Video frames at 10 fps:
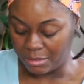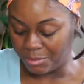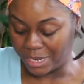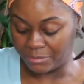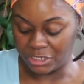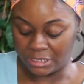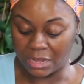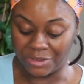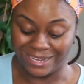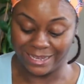but I'm just
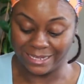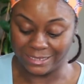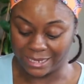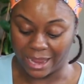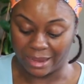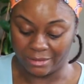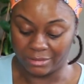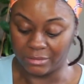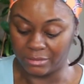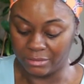now getting it today.
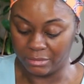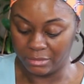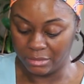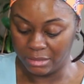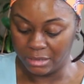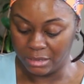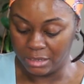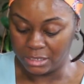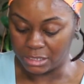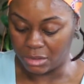
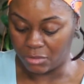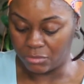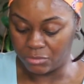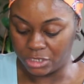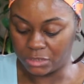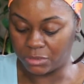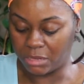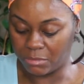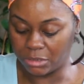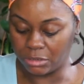So this one
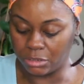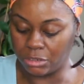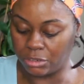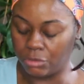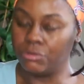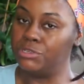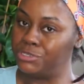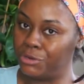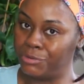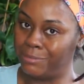I'm a little
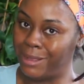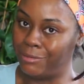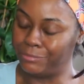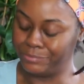concerned about.